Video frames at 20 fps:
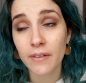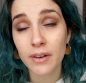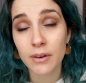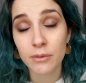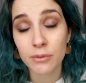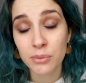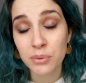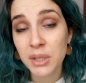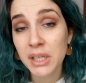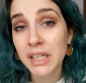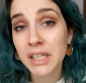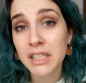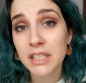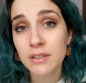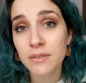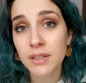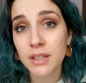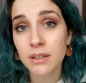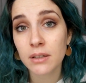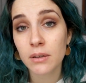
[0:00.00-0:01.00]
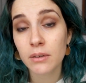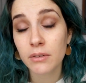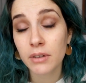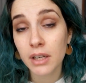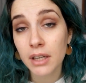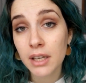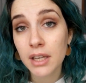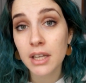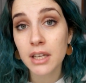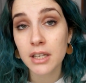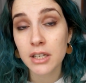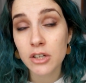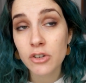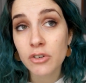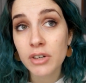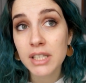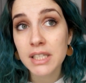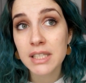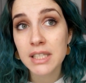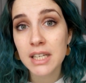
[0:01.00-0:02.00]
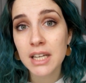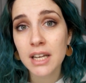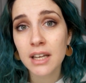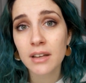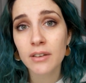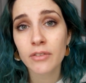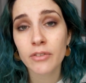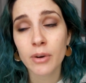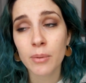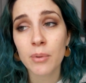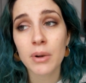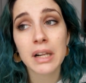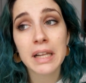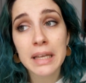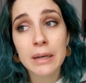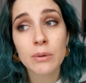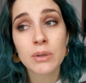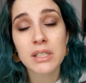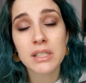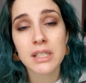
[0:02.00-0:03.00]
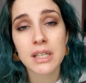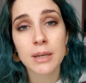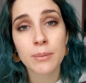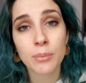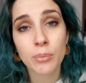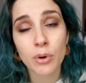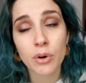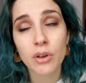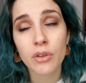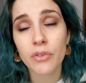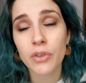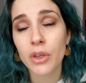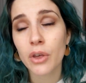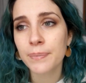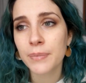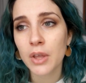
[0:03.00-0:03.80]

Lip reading: really difficult, really interesting from a linguistic point of view.